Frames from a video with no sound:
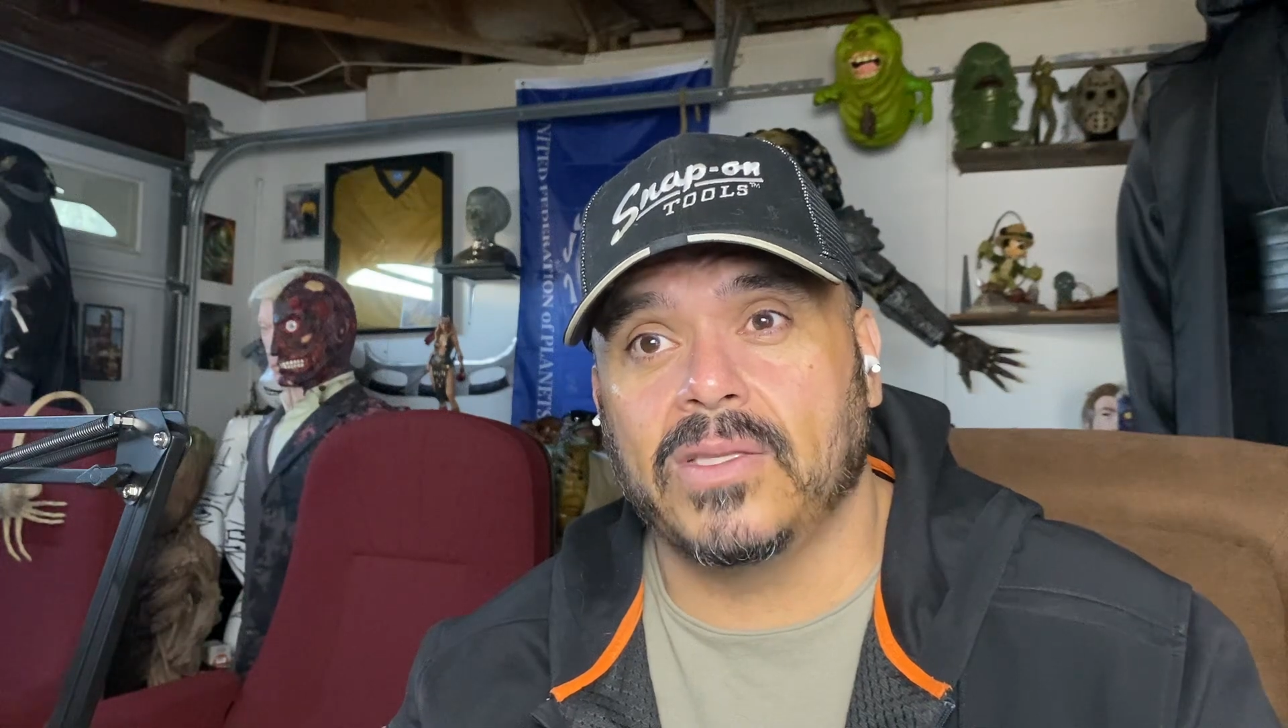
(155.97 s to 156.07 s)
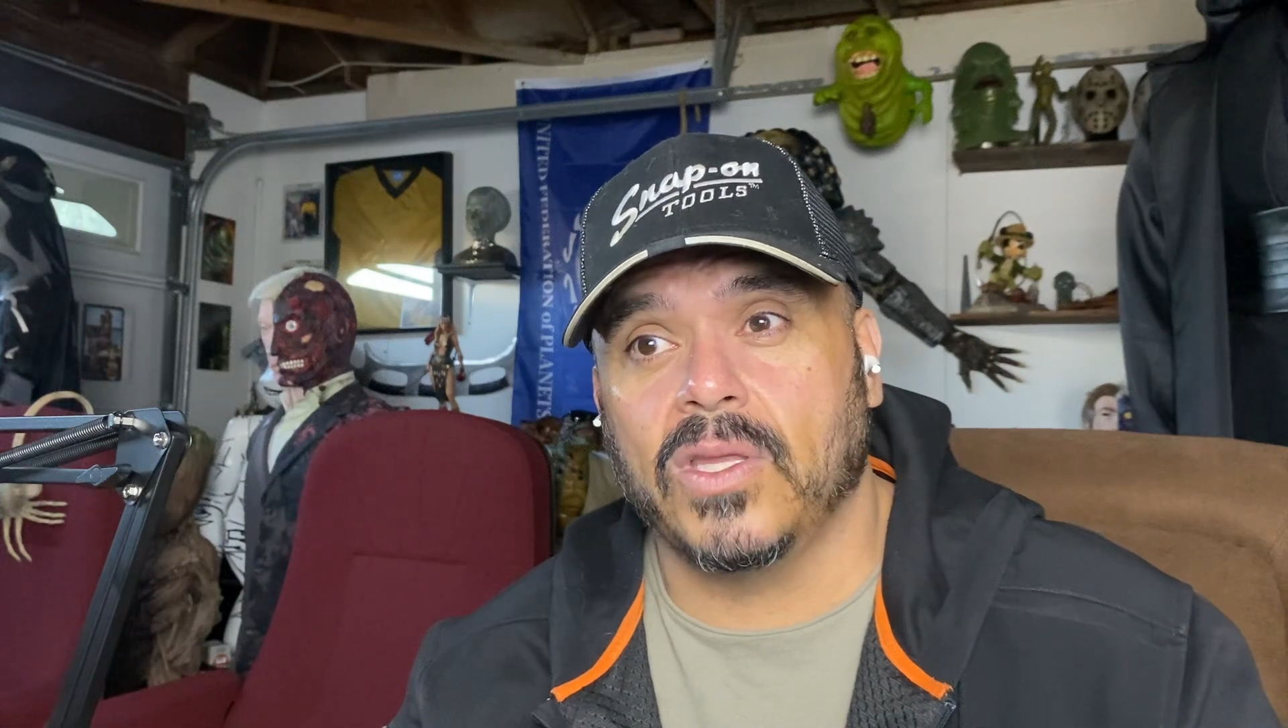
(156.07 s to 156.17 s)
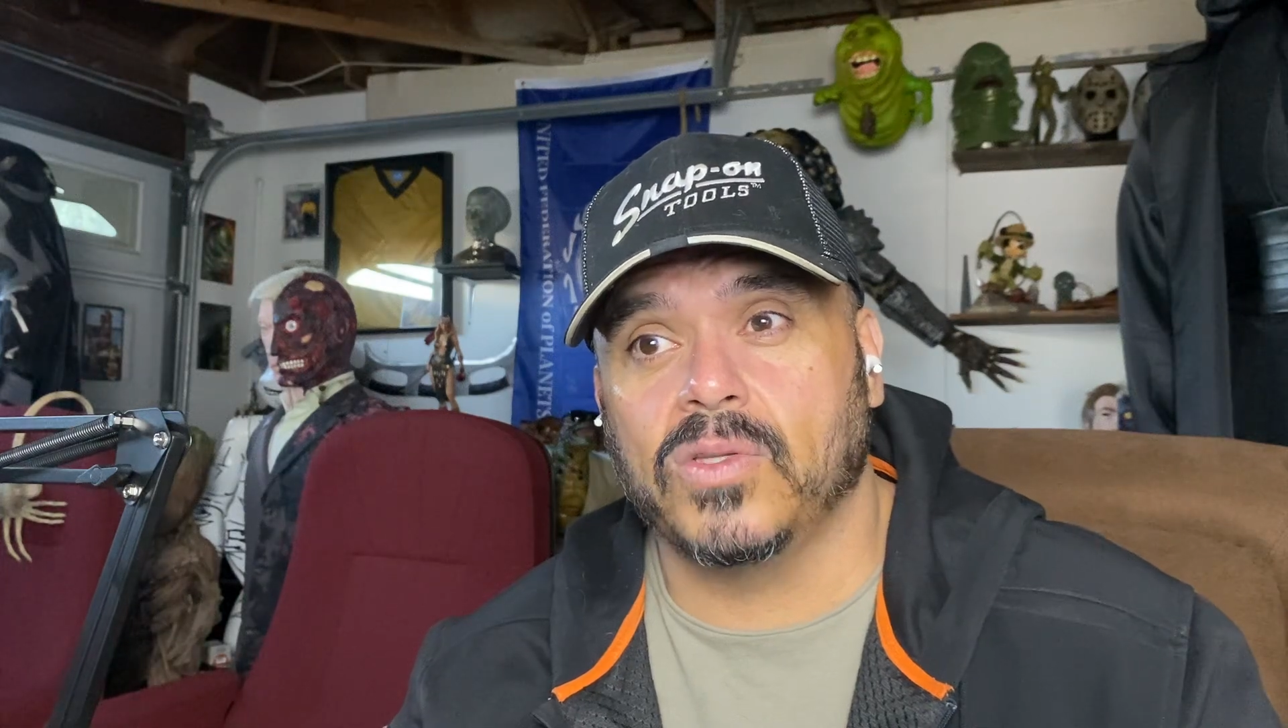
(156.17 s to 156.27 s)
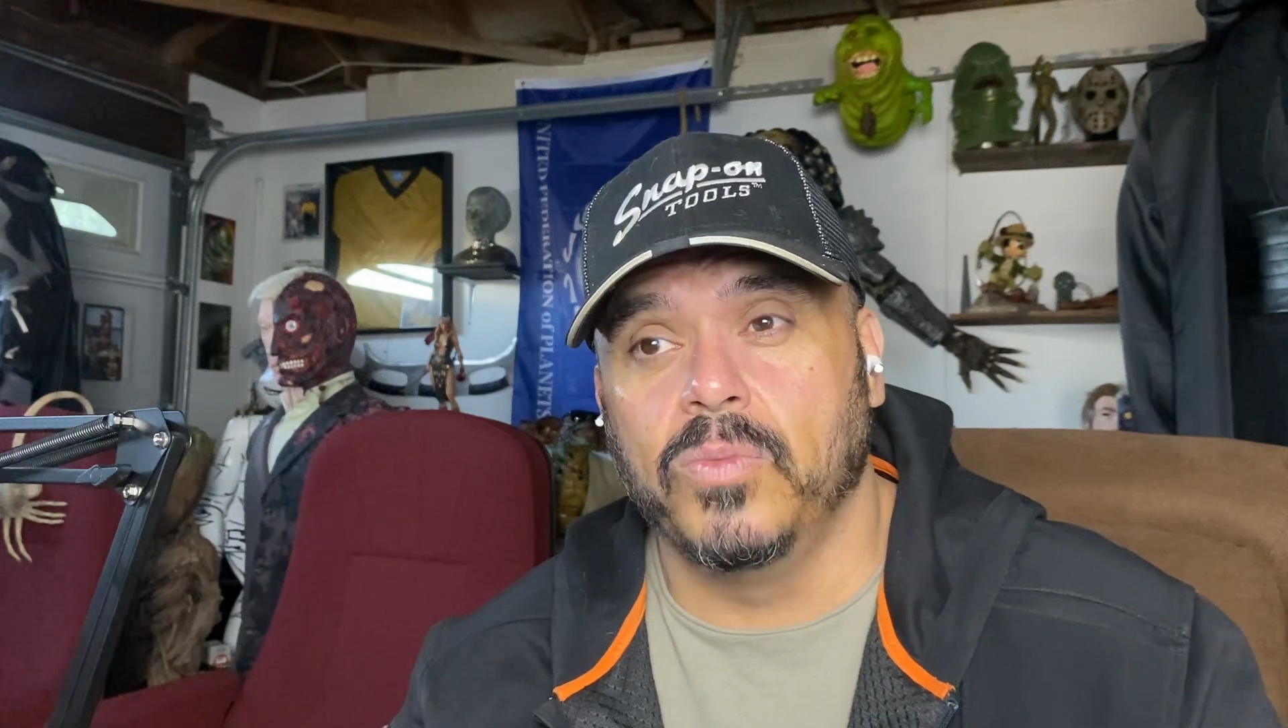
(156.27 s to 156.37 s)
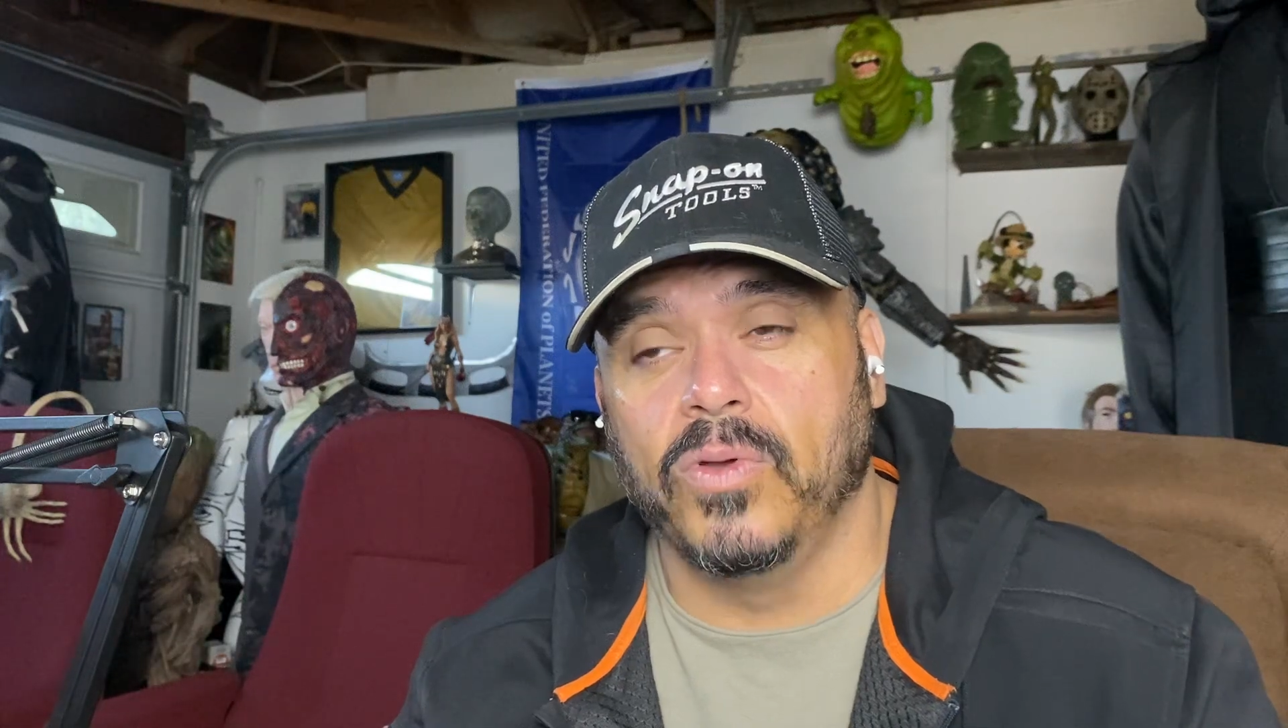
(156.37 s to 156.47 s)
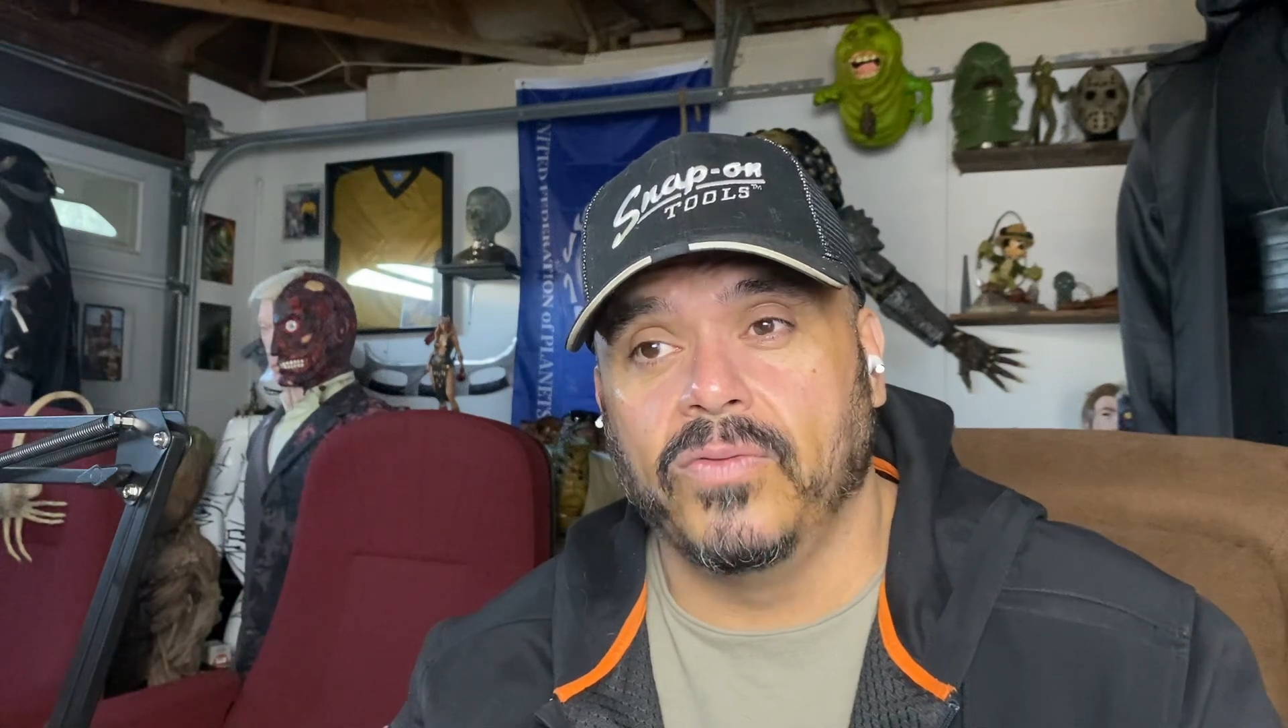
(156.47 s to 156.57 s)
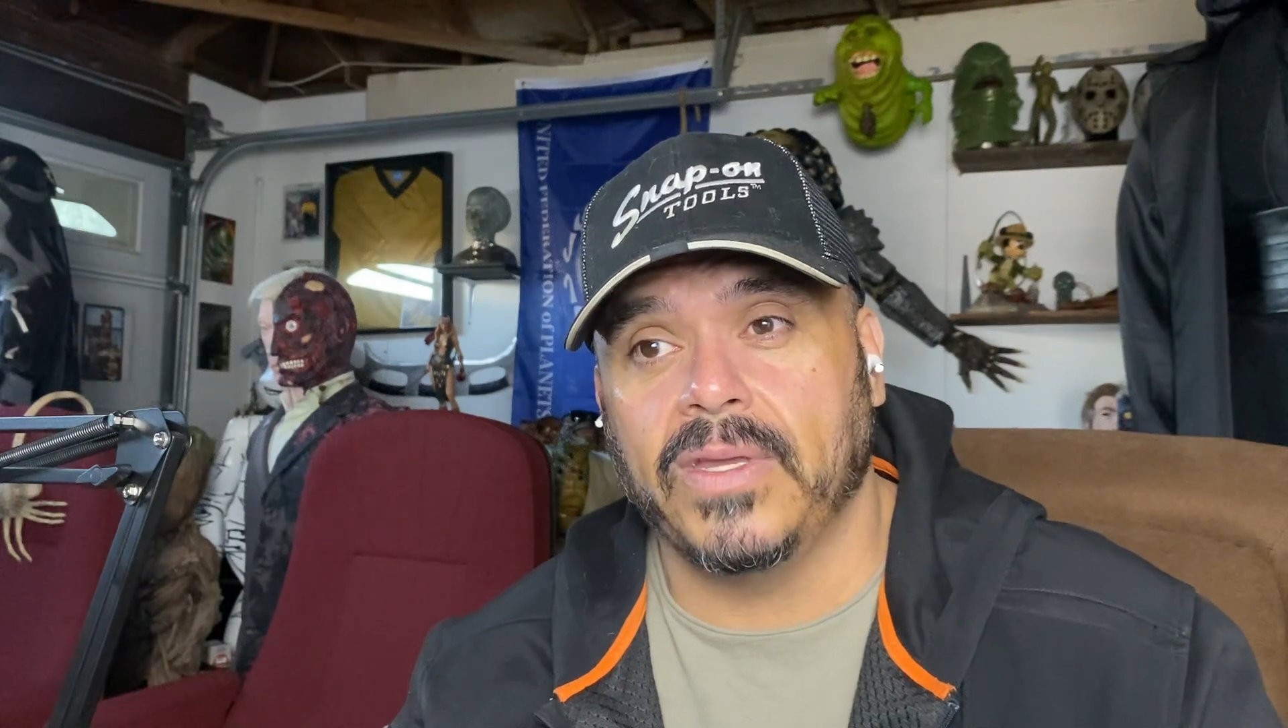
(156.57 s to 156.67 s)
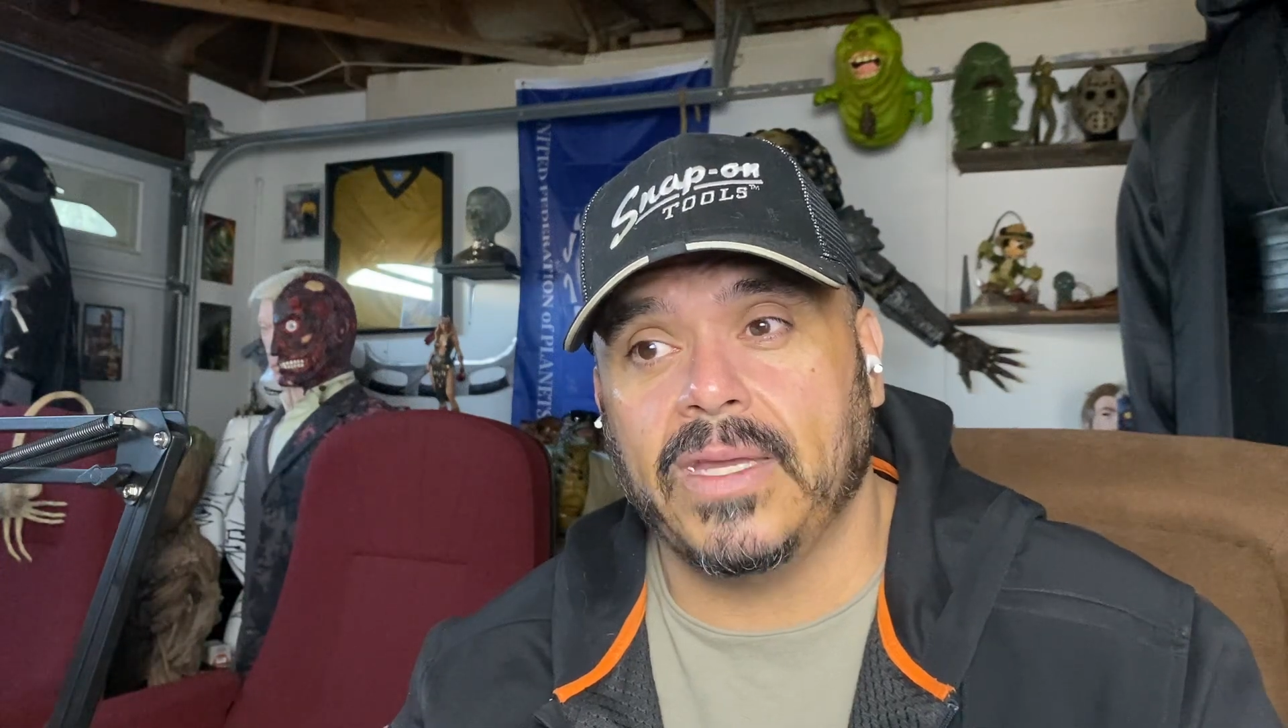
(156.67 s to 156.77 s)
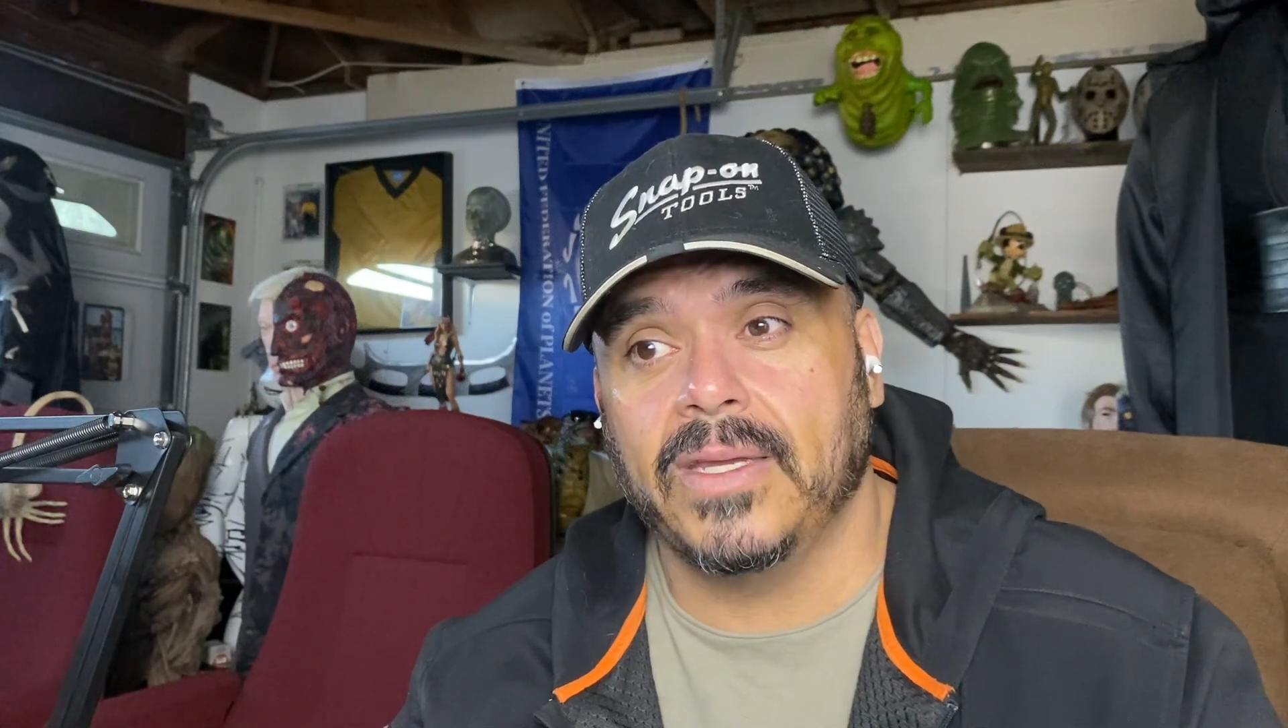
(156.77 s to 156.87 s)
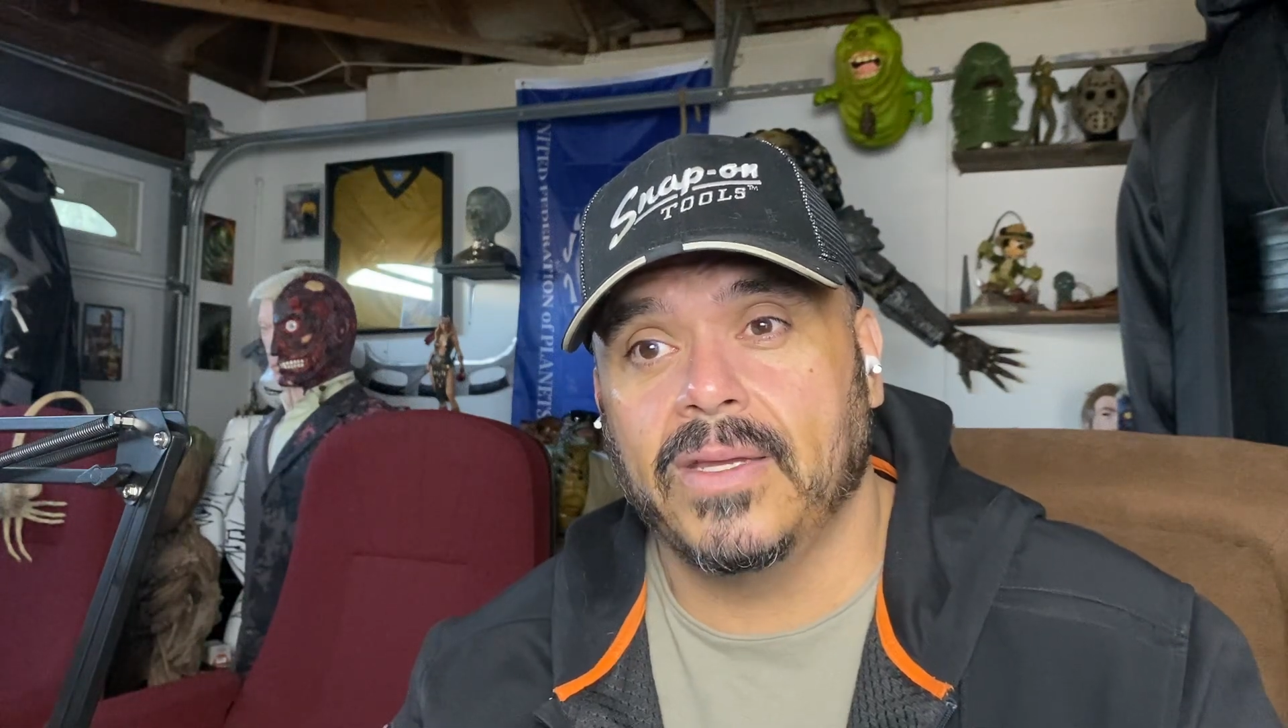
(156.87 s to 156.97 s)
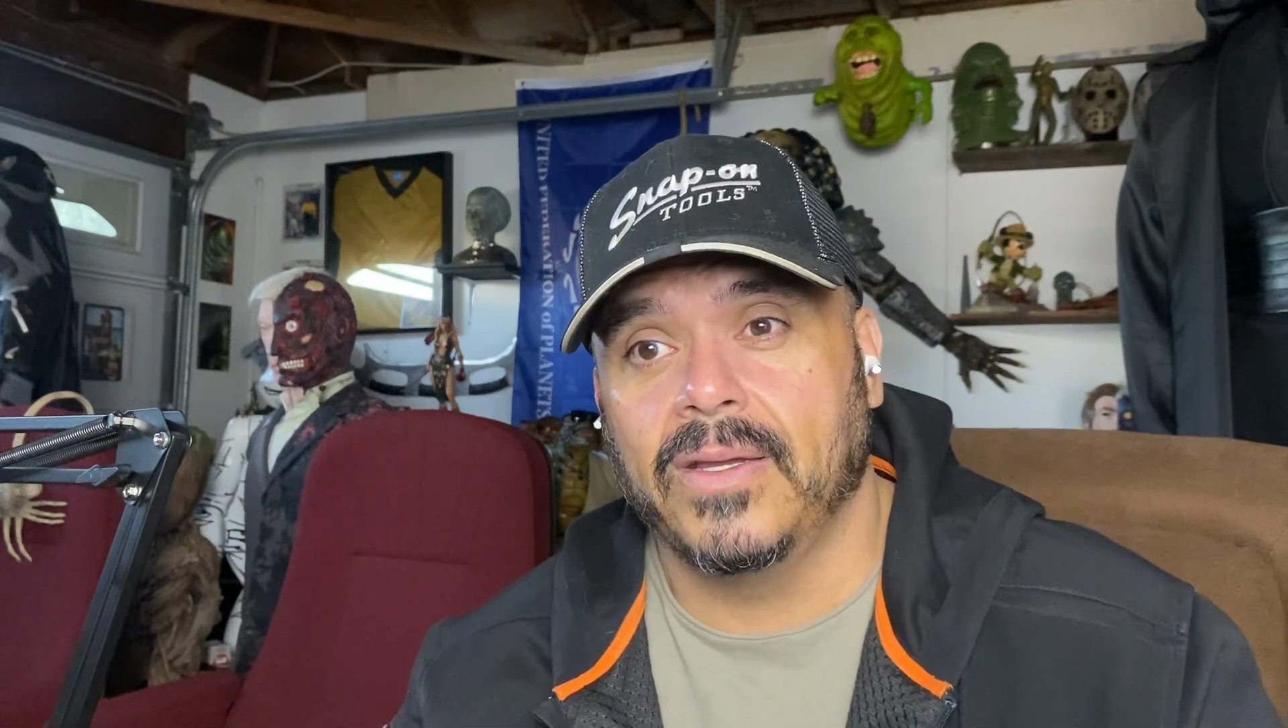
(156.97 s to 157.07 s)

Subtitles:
this movie,